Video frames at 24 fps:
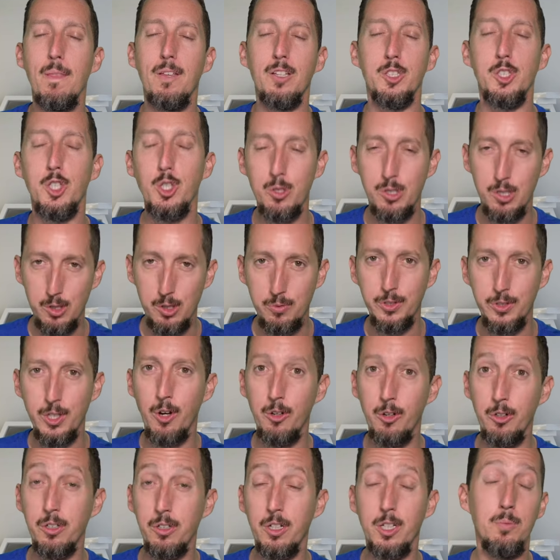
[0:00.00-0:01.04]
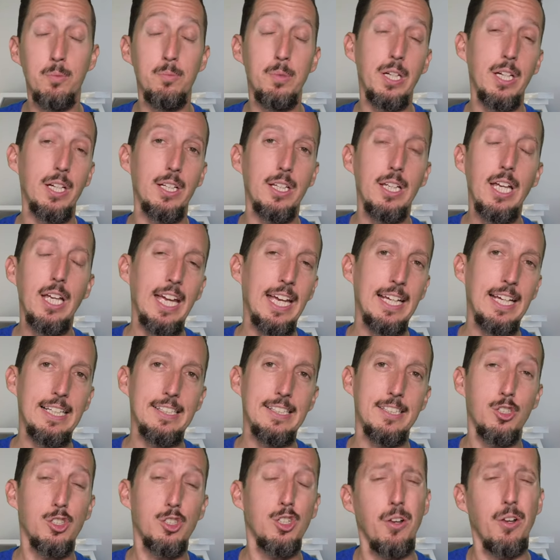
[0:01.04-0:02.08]
the juices flowing a little bit
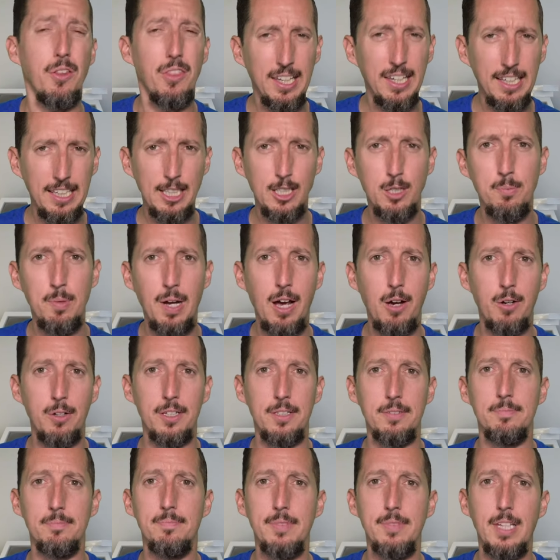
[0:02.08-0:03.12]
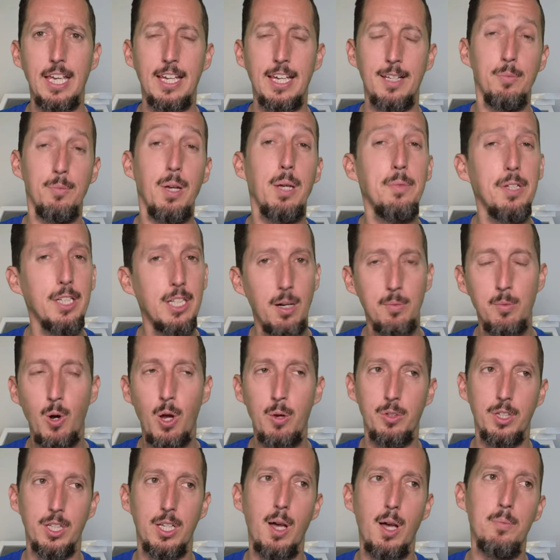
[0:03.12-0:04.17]
and to start thinking about it and maybe come
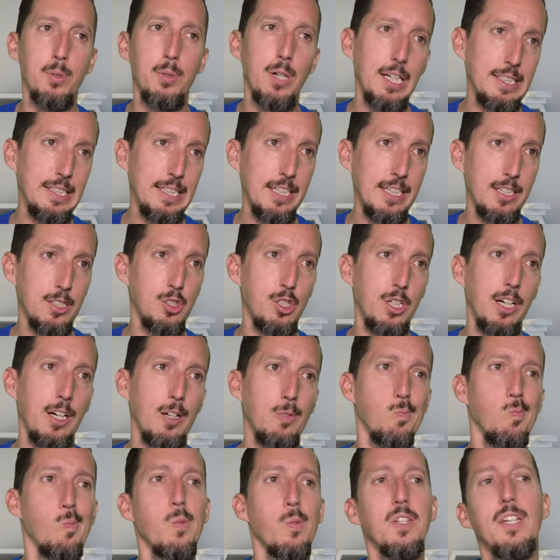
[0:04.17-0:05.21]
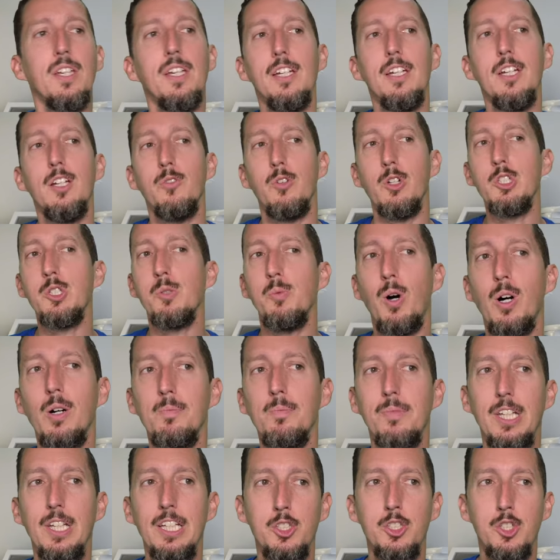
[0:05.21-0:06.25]
away with a couple ideas here. First of
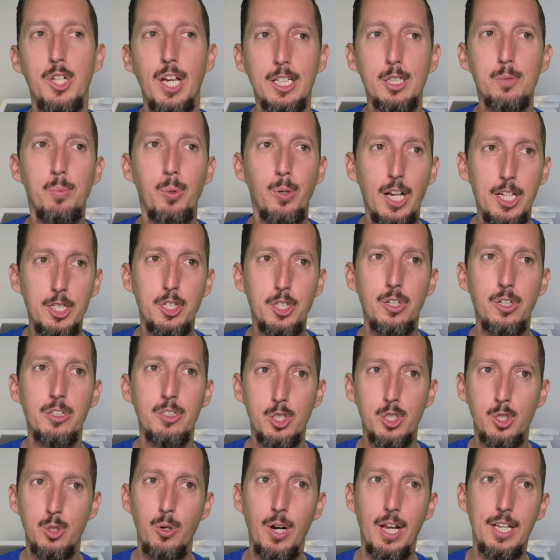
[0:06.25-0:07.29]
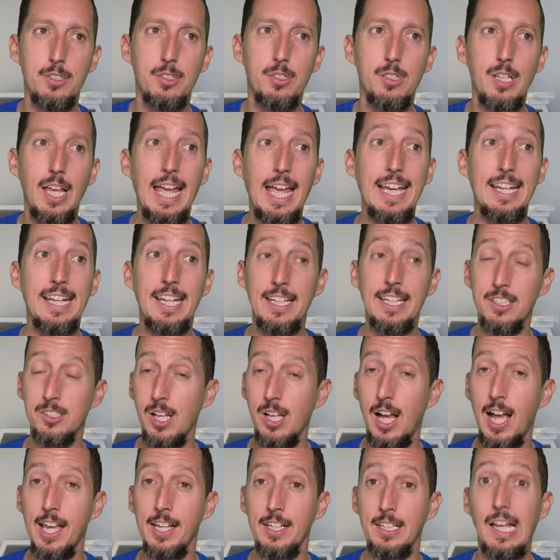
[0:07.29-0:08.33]
all, inject pressure, stress, and
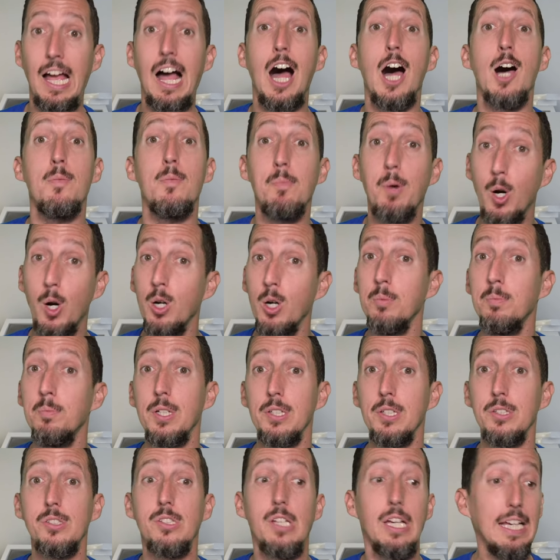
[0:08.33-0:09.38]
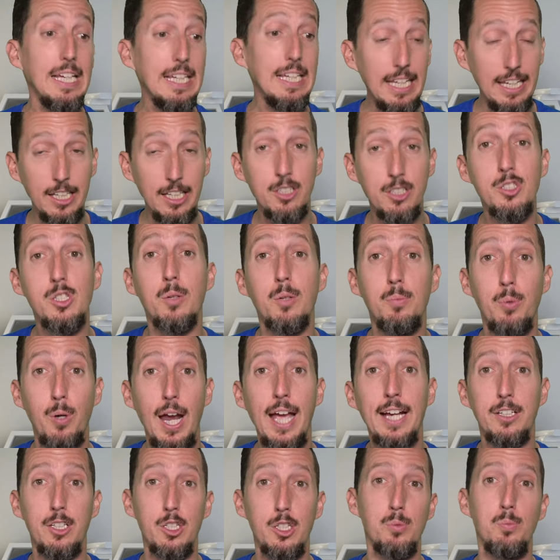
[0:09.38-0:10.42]
anxiety on purpose into
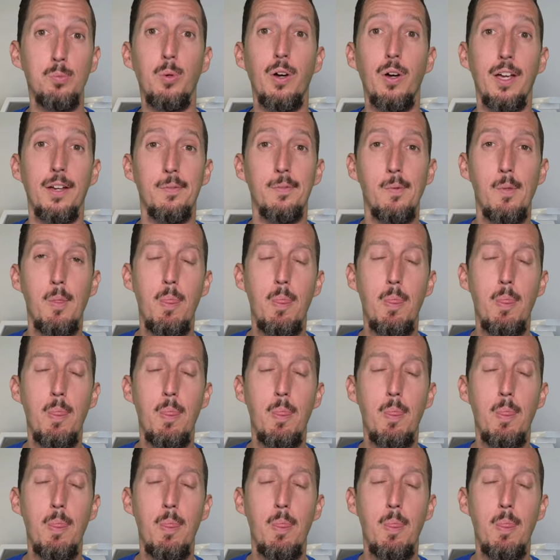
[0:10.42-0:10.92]
practice play.